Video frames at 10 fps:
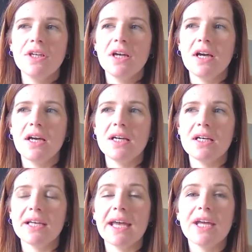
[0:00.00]

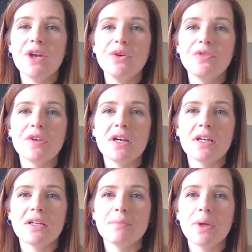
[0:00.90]
getting
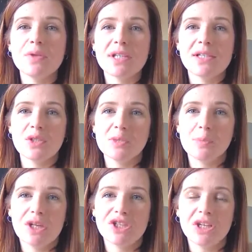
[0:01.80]
over postnatal
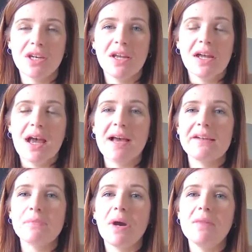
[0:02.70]
depression,
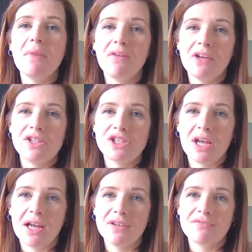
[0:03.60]
and my marriage
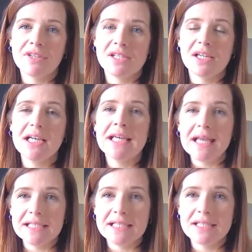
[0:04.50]
had recently
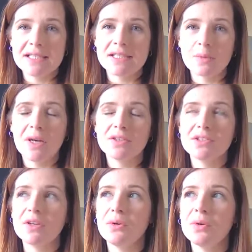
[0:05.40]
ended as well.
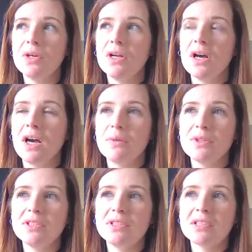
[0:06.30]
So I
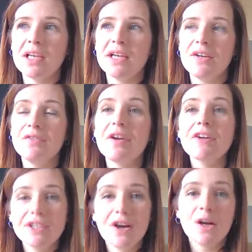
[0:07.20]
was in a
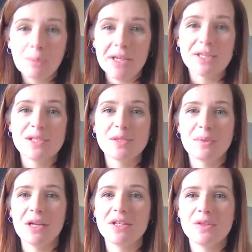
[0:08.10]
very dark place, to
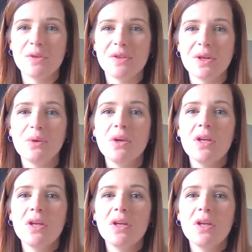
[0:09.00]
be honest with you.